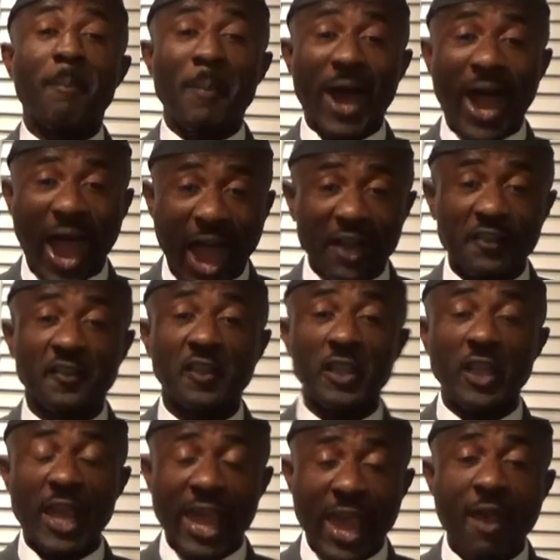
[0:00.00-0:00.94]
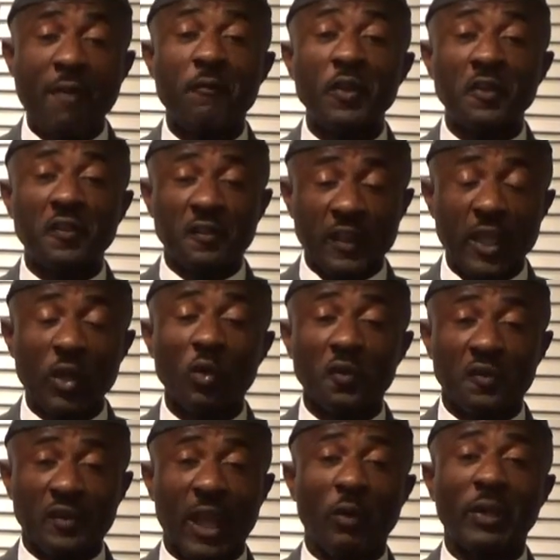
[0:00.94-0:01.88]
I'm asking every
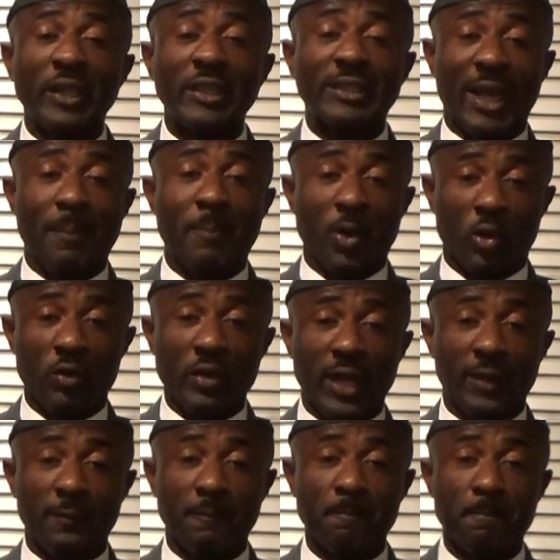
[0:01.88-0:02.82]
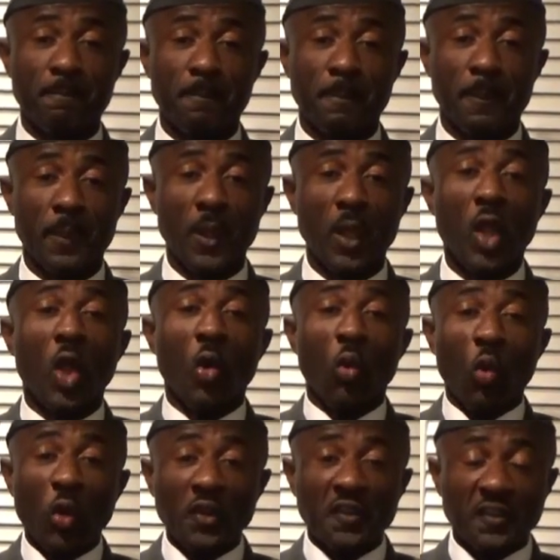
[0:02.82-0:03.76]
single Southern Cameroonian
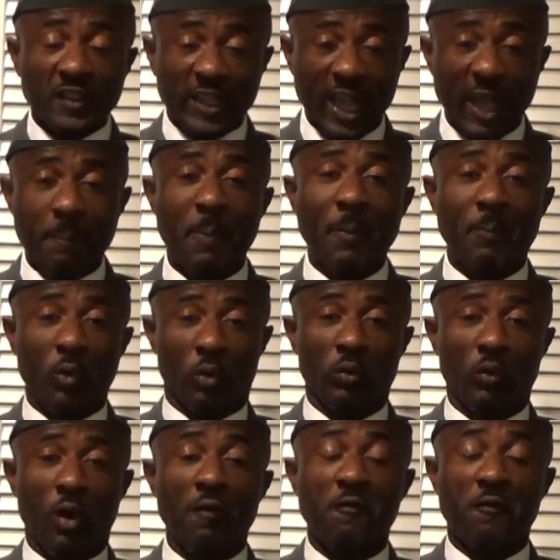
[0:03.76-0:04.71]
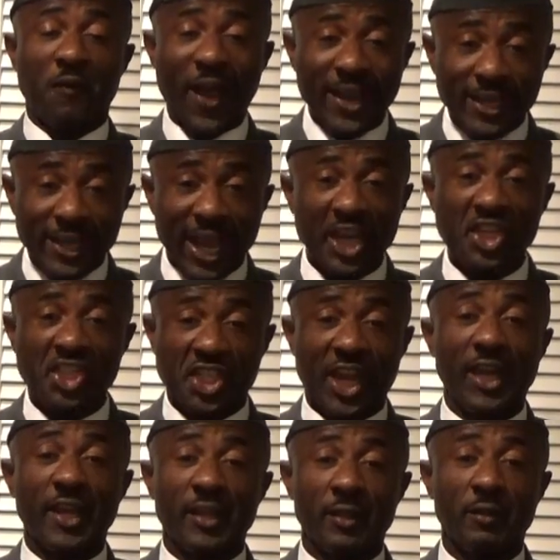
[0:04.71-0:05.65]
who is capable of
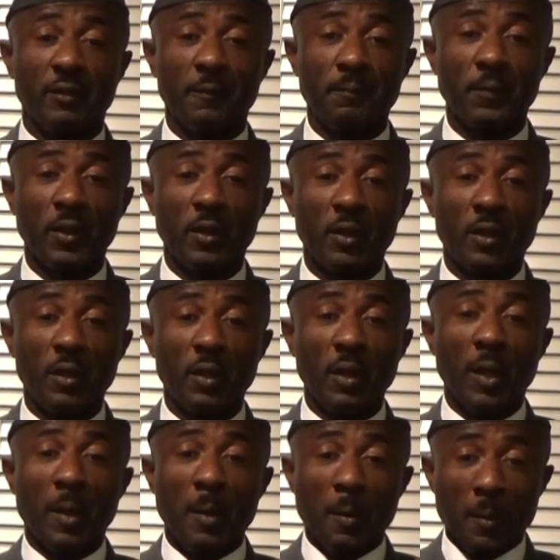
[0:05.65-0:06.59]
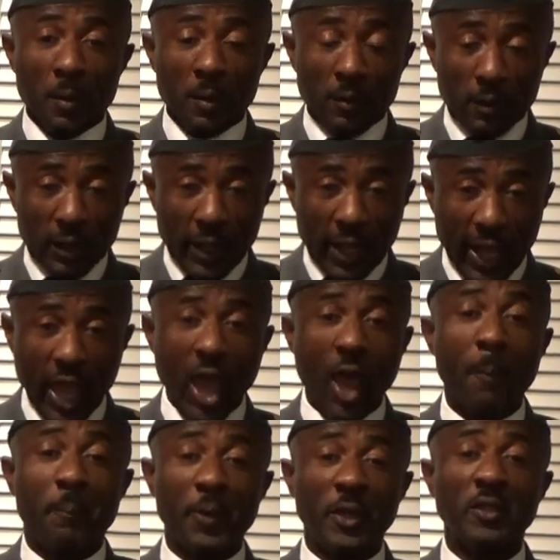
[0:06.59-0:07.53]
financially
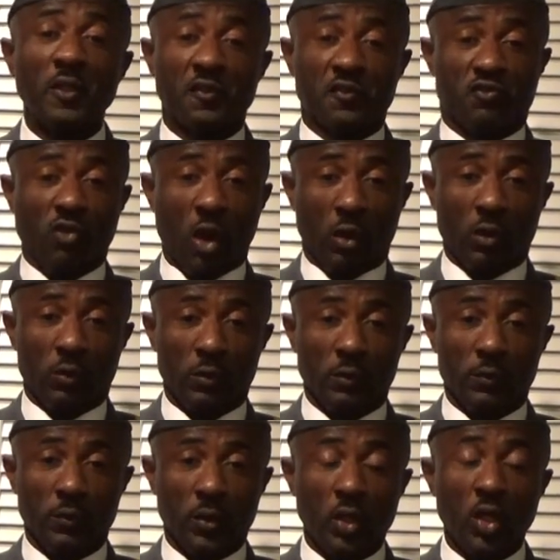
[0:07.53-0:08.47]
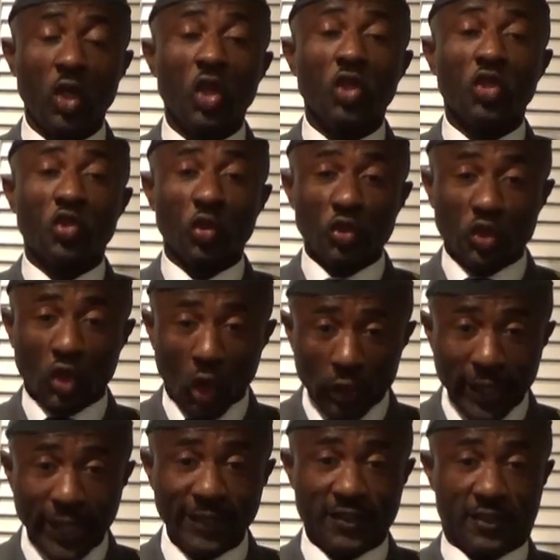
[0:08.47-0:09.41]
helping the struggle to
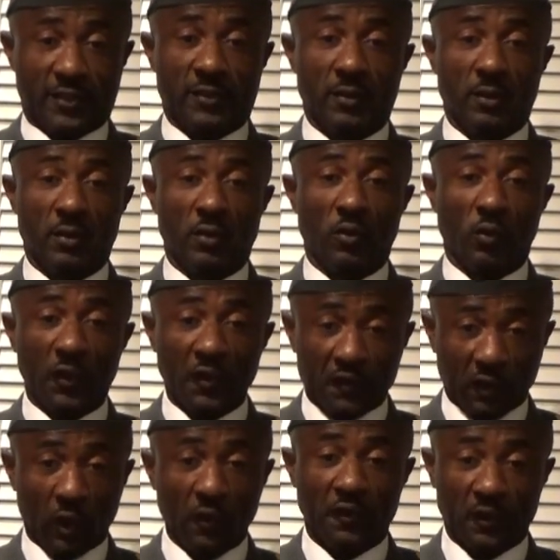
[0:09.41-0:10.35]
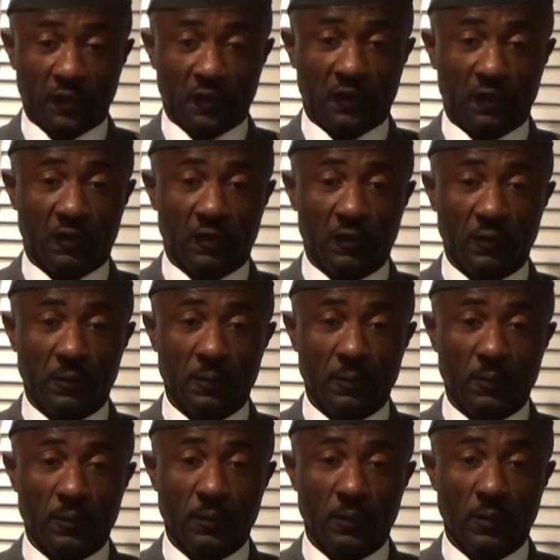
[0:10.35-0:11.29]
donate resources
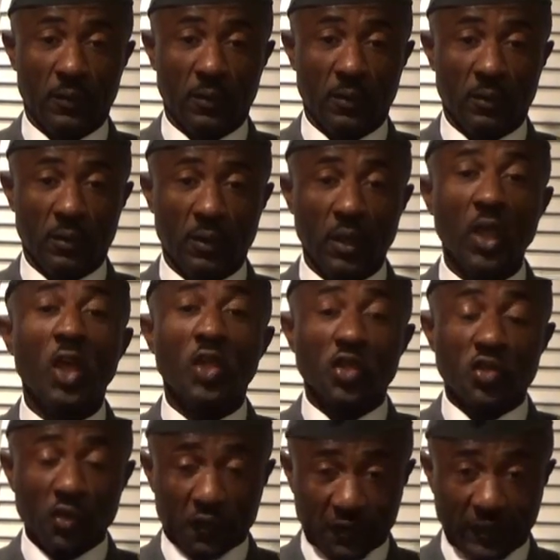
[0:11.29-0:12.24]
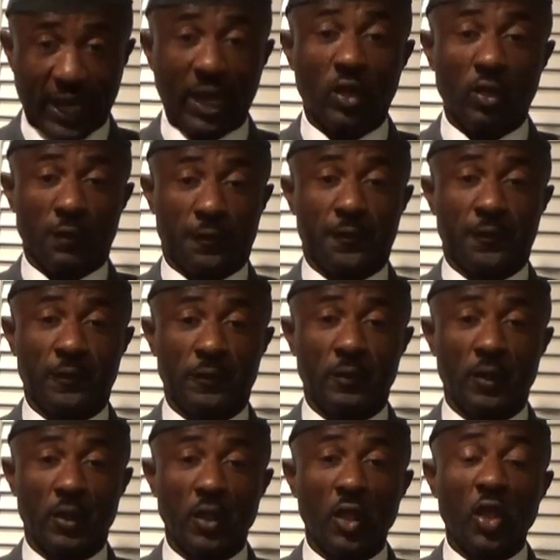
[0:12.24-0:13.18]
to
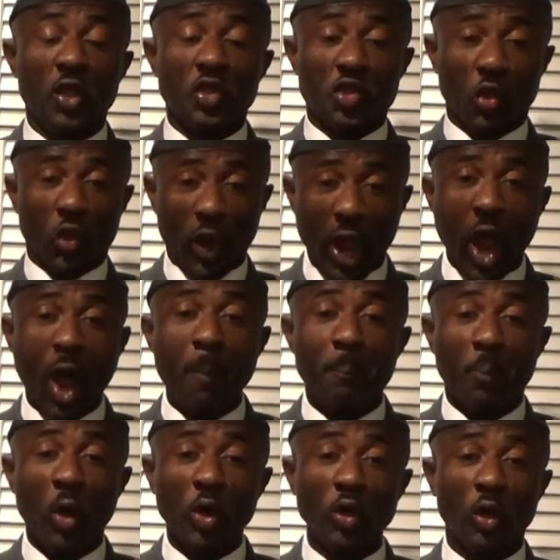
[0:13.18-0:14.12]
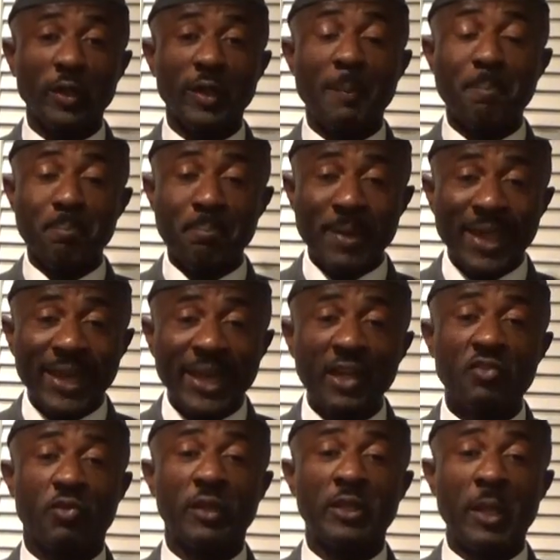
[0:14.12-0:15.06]
SCACUF to help both on the
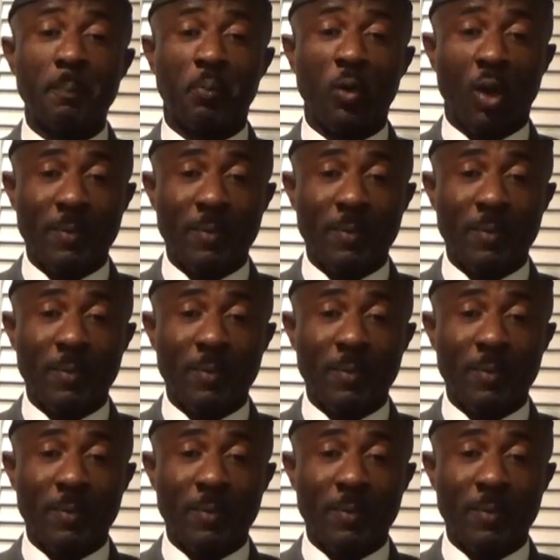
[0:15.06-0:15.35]
military